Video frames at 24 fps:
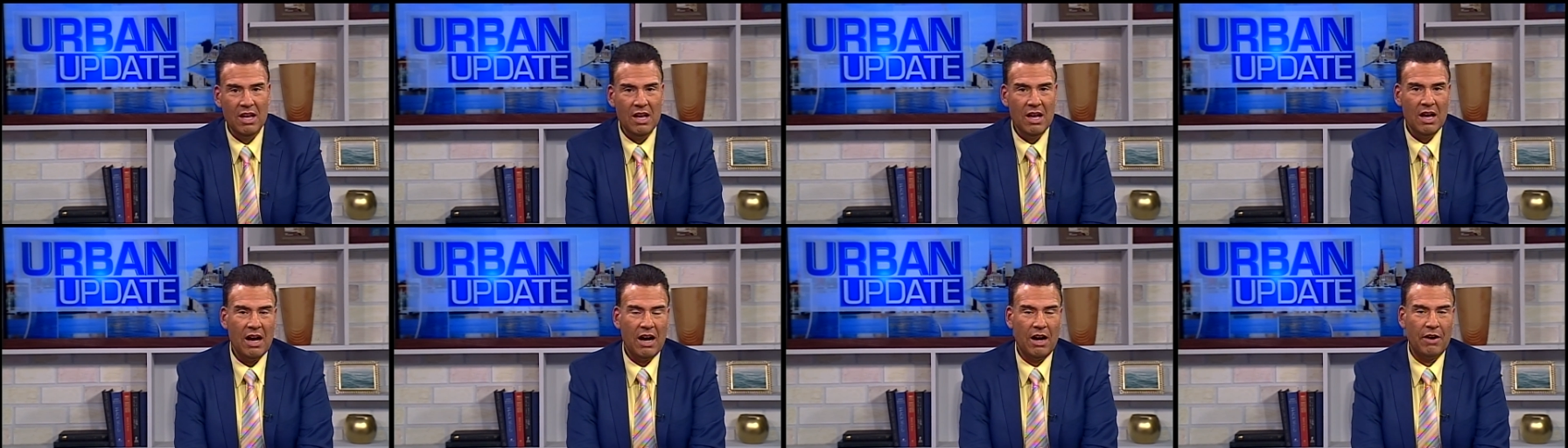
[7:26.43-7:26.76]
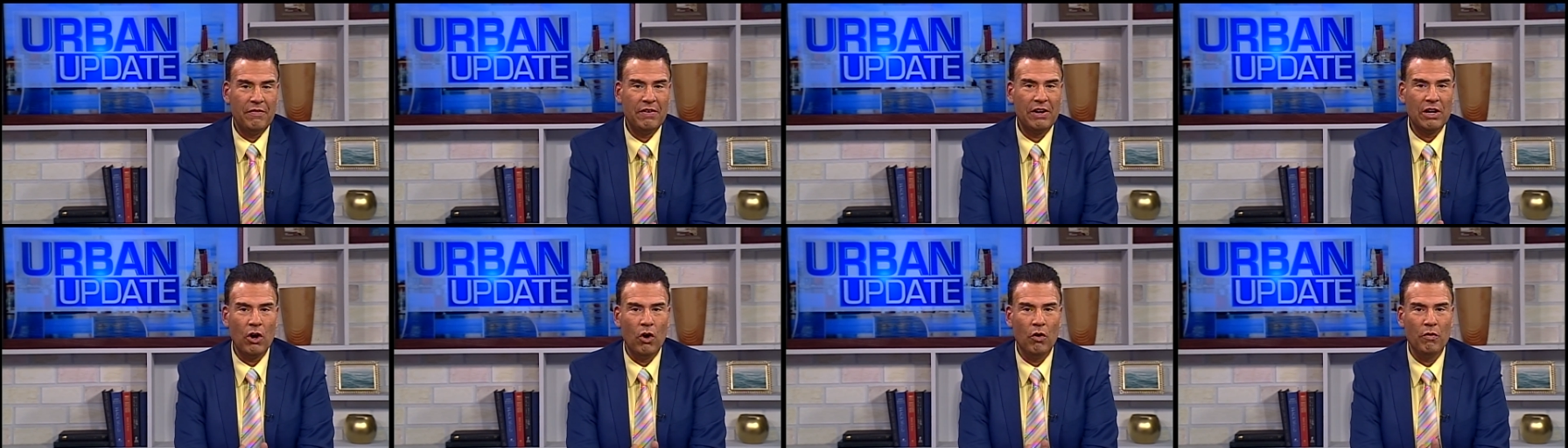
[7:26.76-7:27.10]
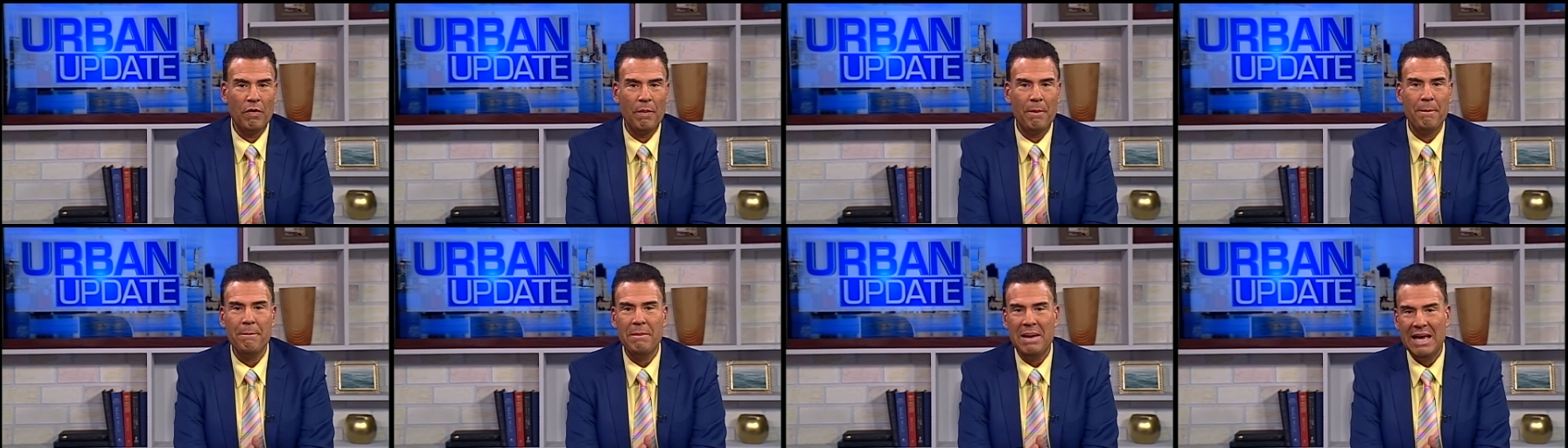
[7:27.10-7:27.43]
hovering over
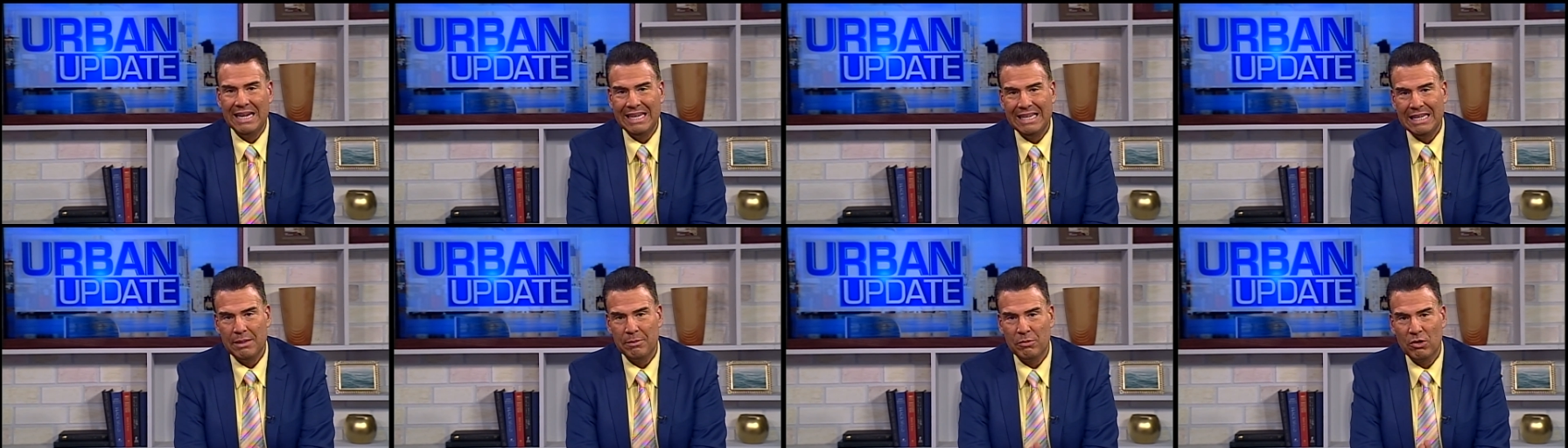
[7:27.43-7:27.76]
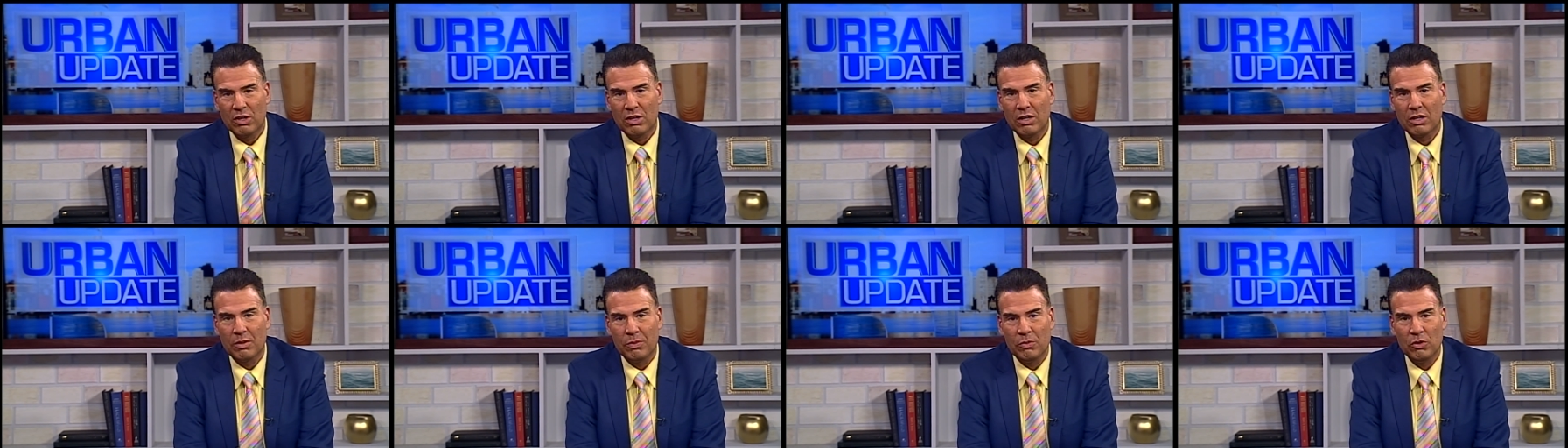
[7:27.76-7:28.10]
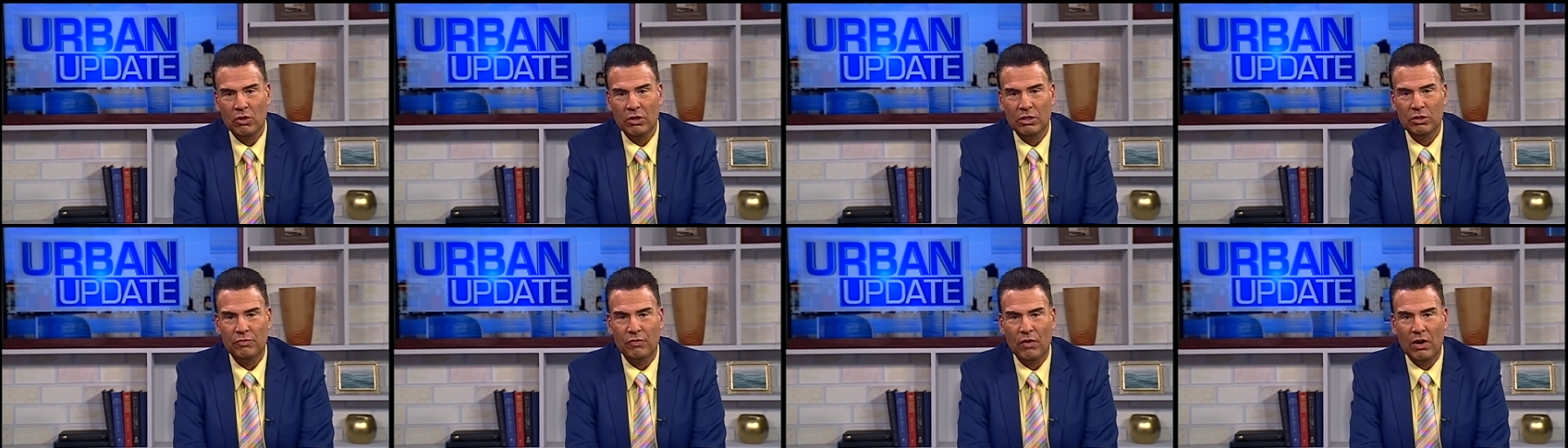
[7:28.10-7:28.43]
many immigrant
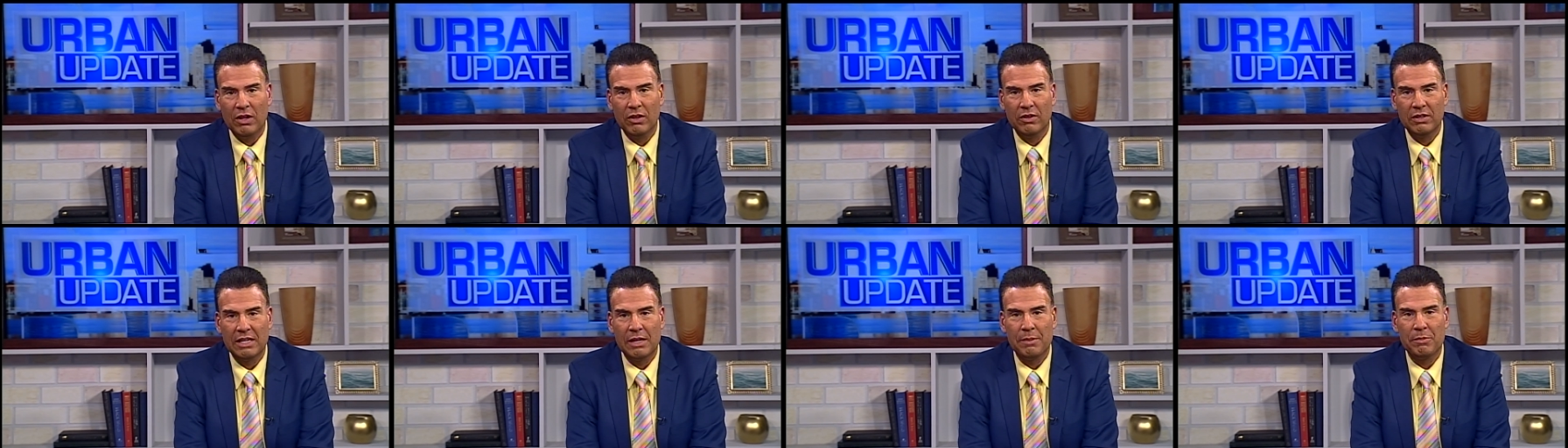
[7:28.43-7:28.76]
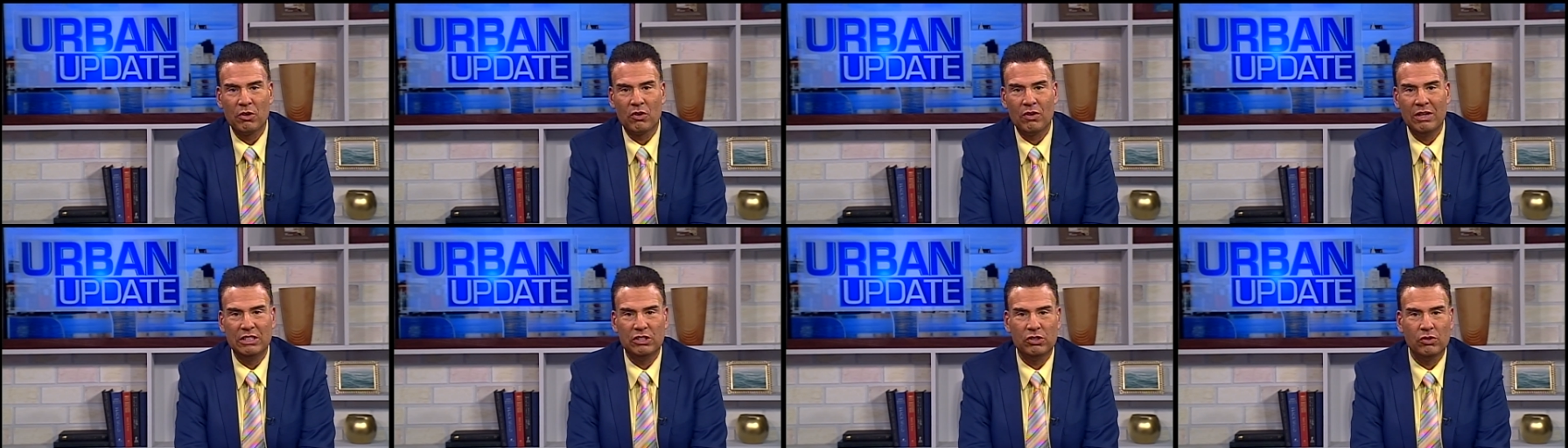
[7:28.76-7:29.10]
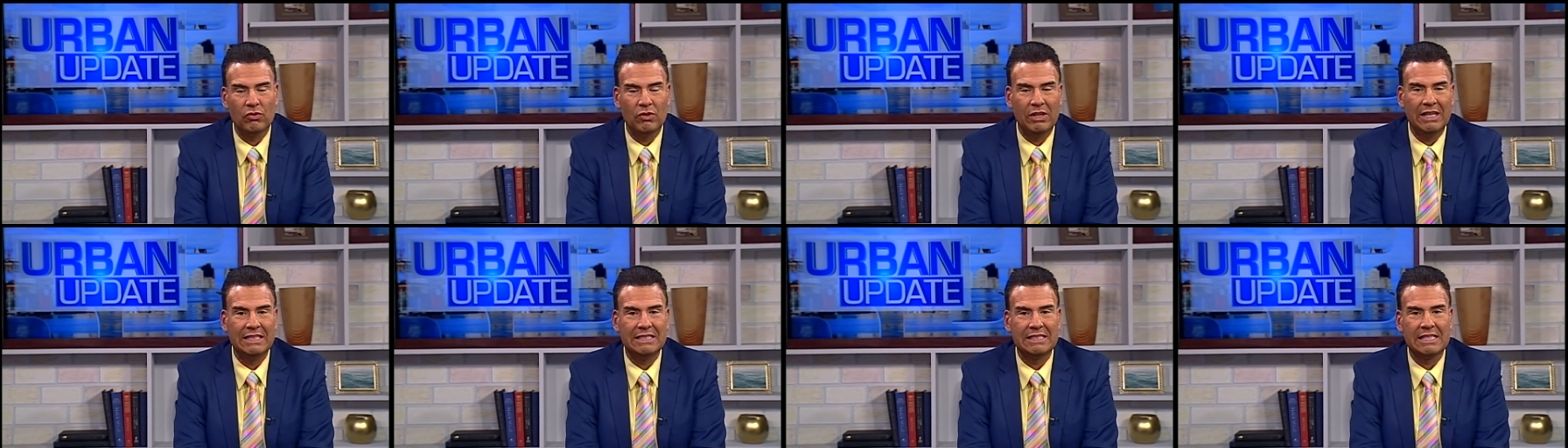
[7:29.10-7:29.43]
communities following immigration
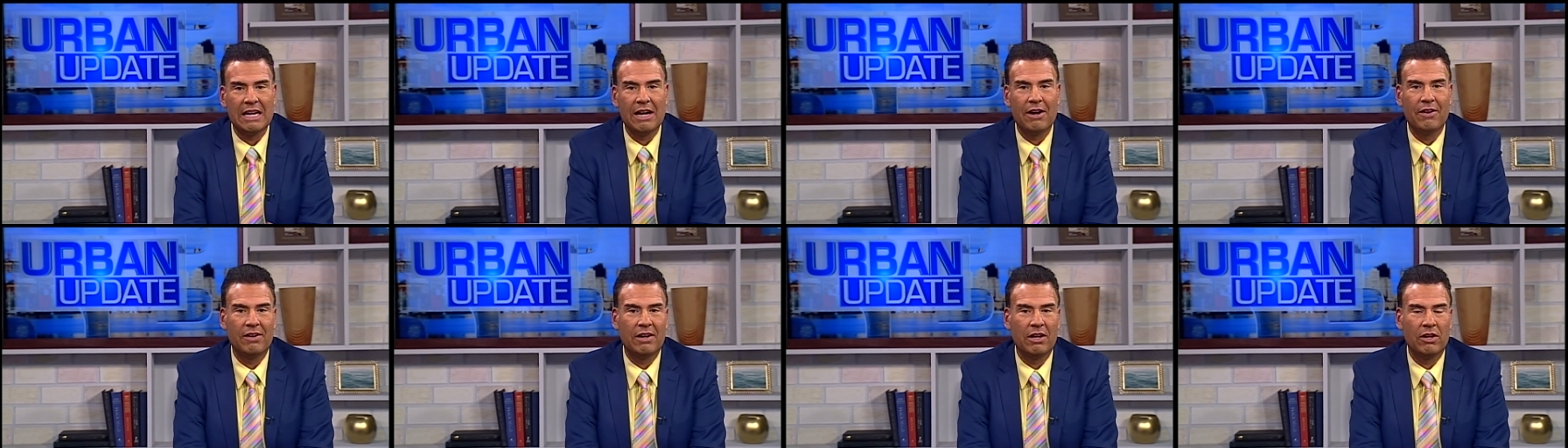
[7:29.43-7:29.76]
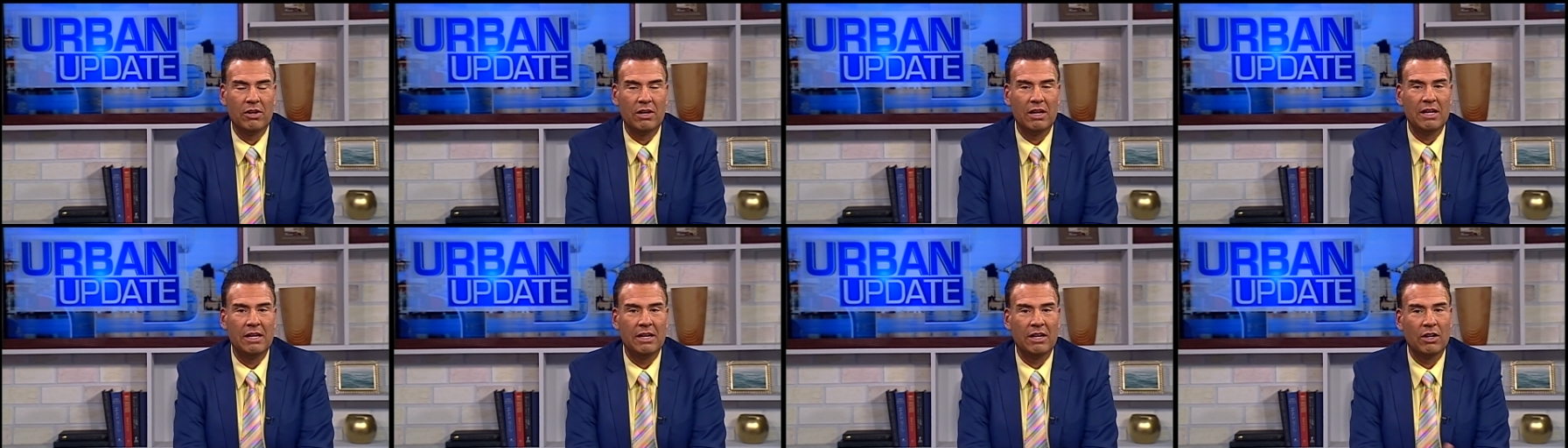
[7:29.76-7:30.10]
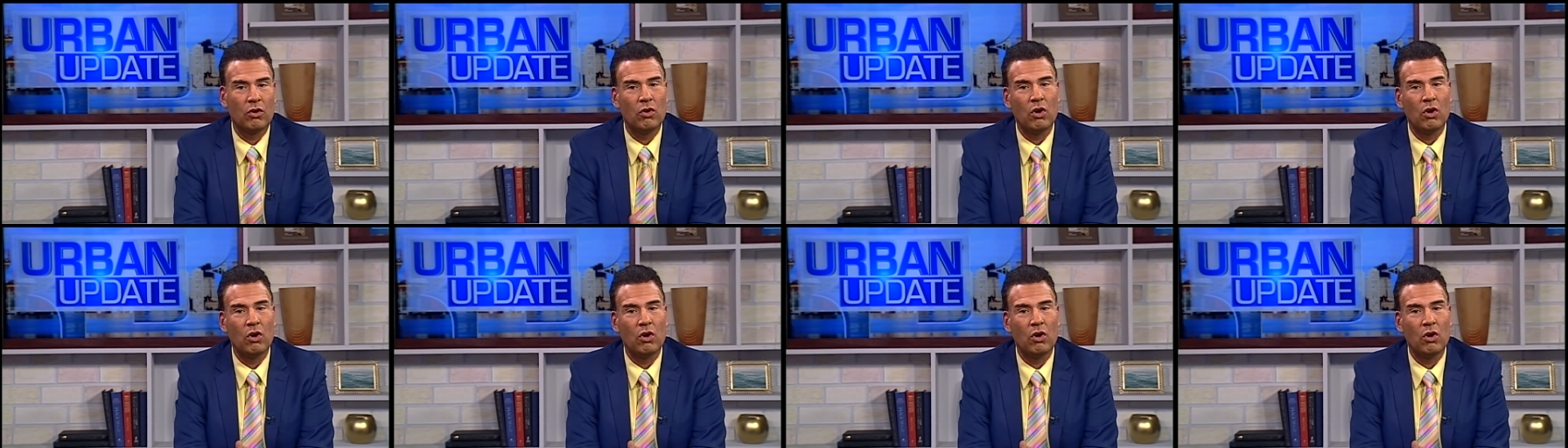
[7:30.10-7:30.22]
raids carried out in